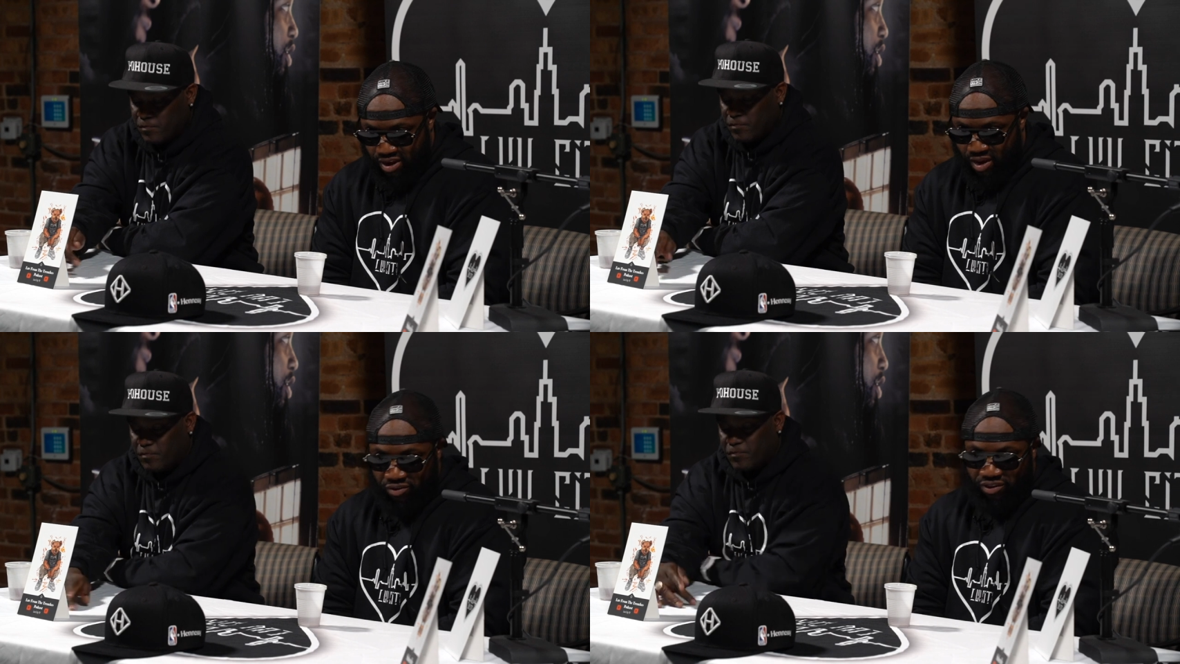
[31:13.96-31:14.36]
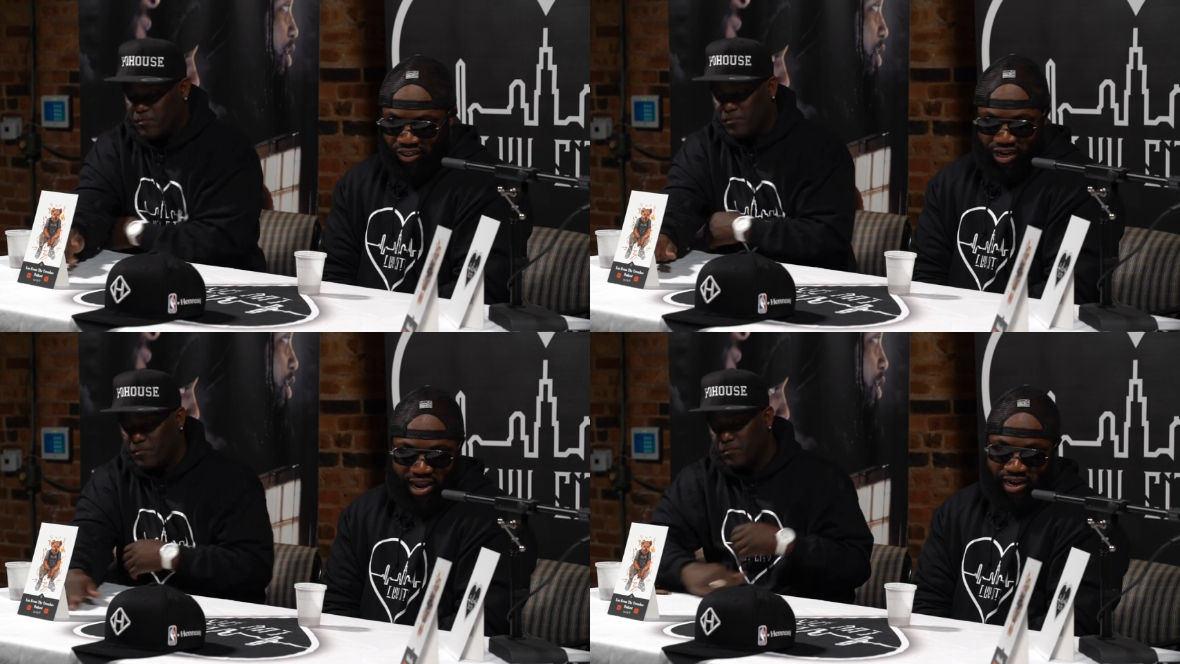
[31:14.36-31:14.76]
Speaker 1: there was a
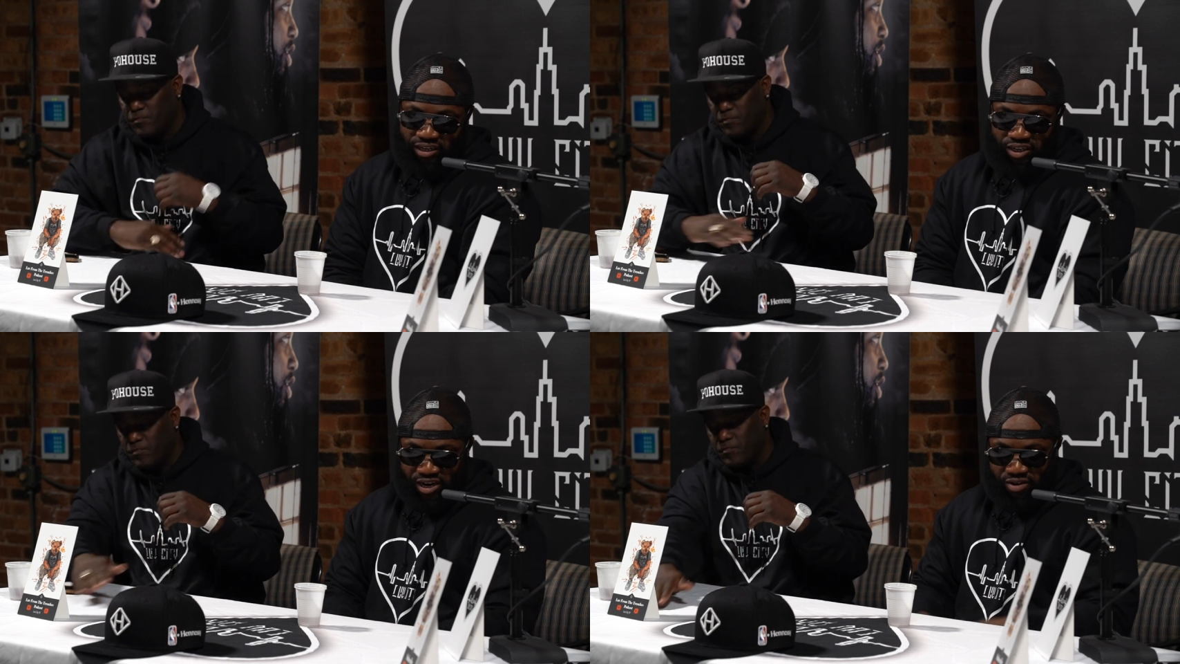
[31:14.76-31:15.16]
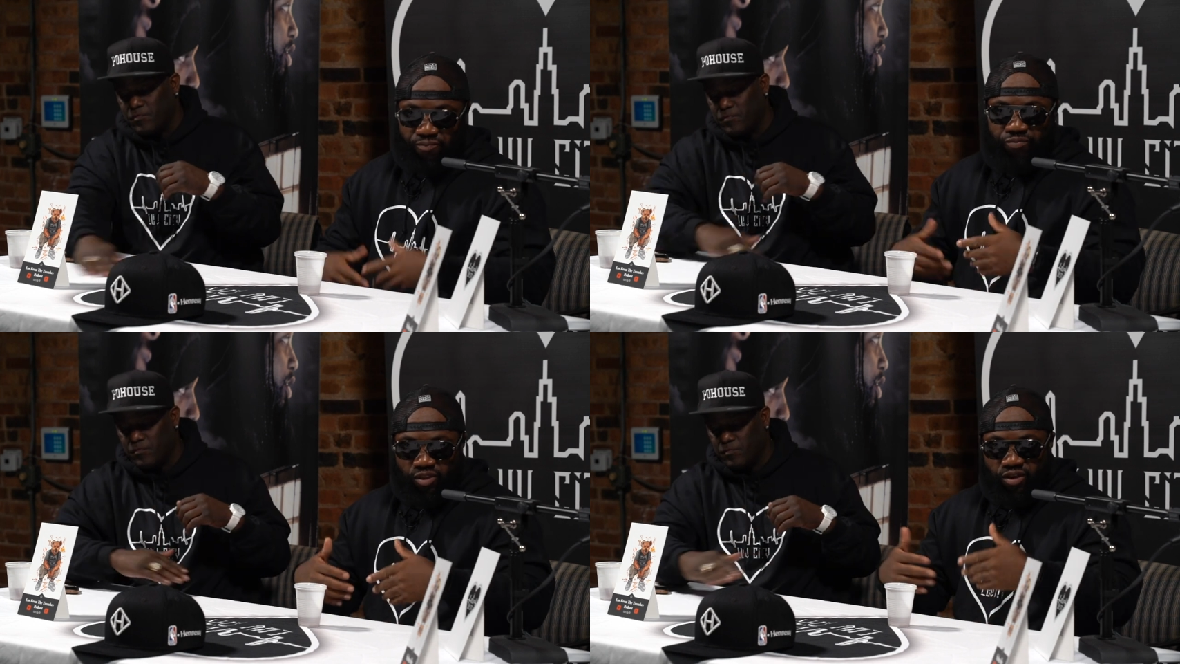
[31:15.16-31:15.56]
change in
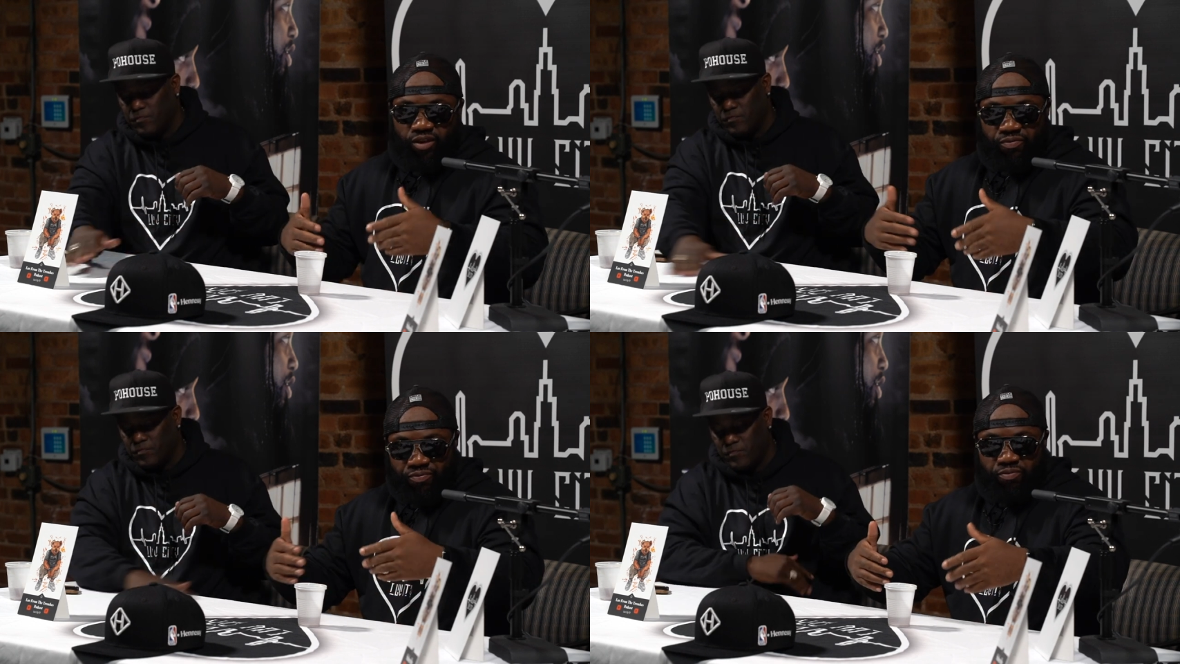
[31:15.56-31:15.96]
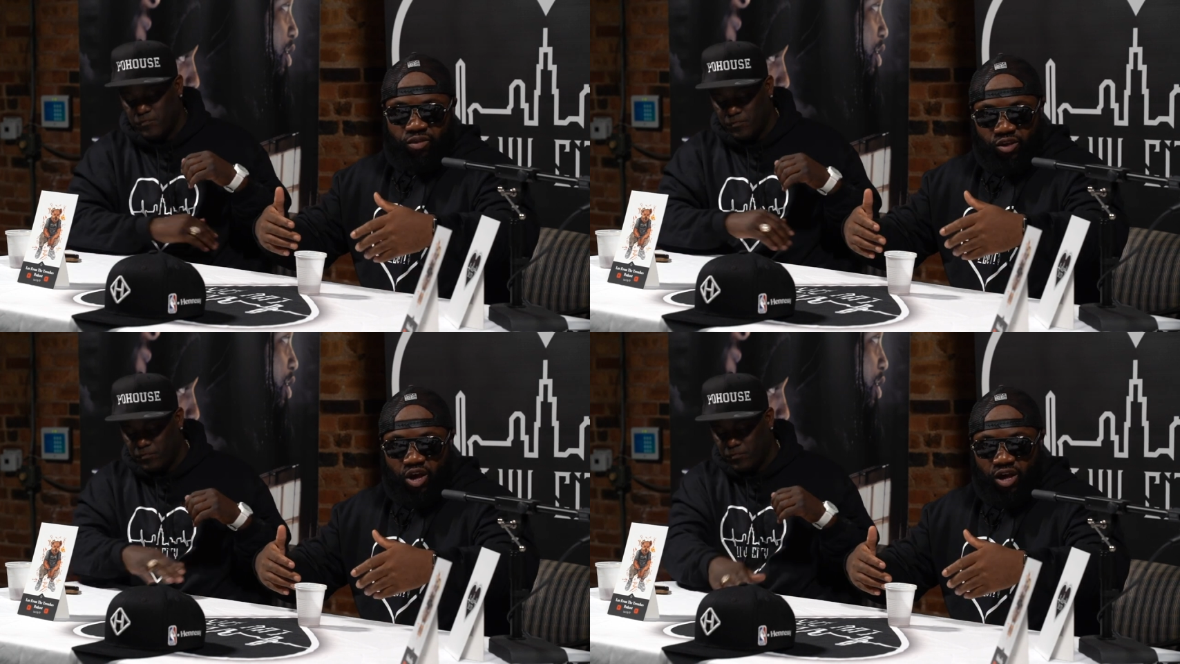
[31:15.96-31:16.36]

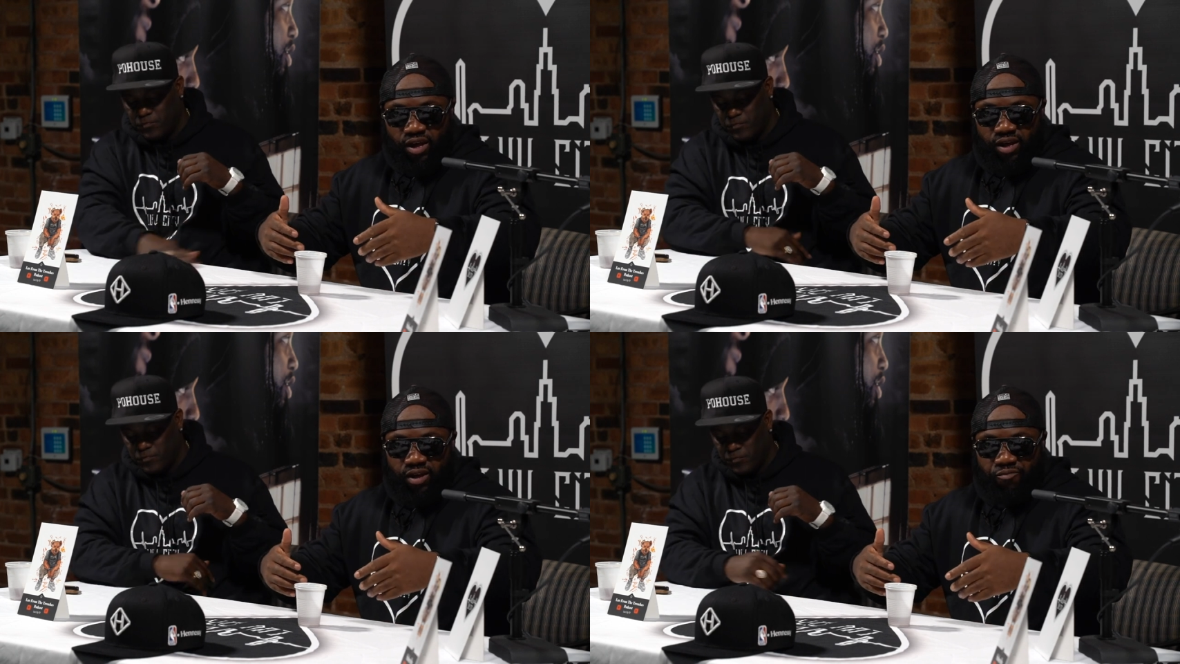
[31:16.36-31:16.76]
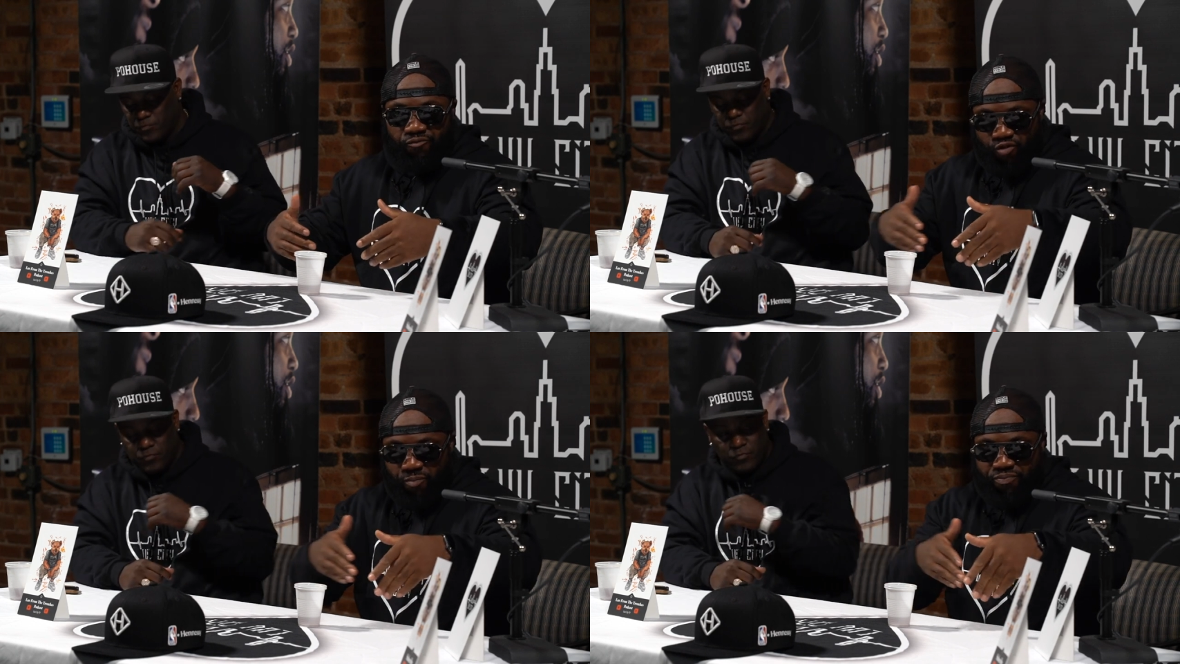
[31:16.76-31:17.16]
uh,
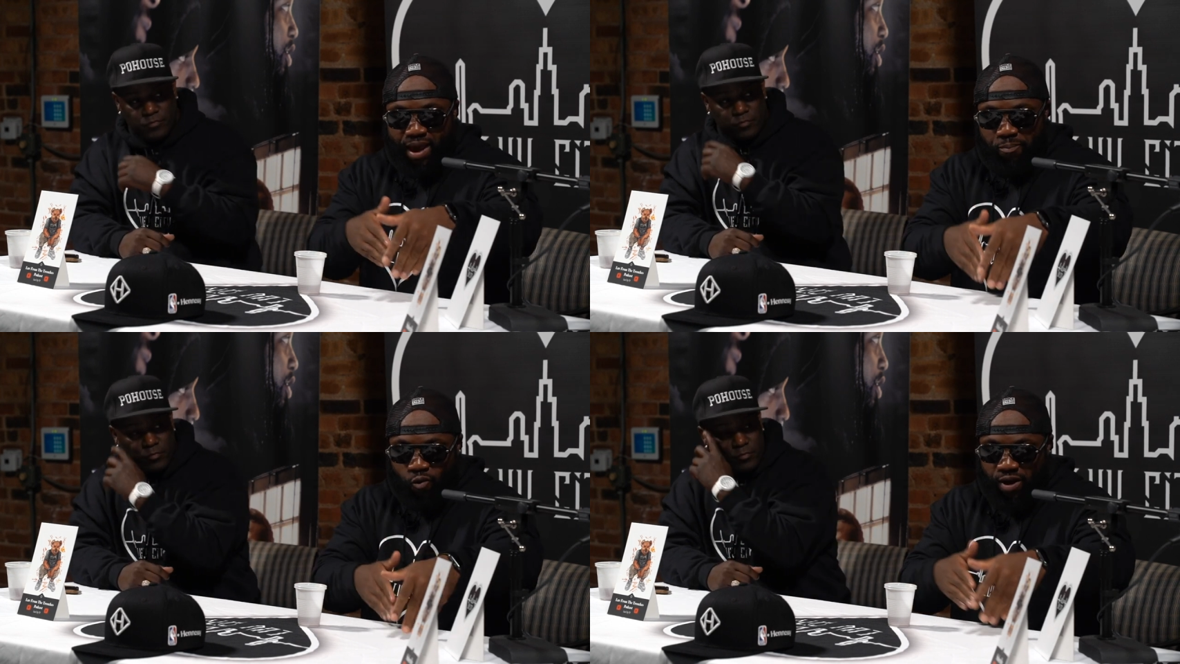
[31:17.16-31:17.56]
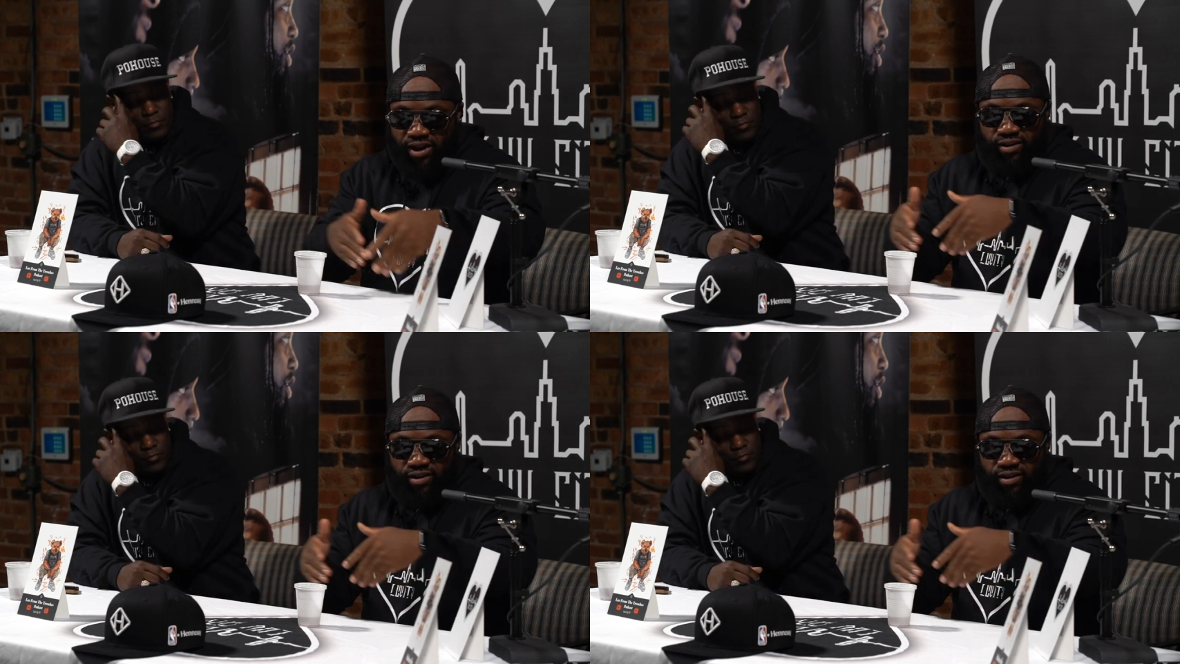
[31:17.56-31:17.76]
from that point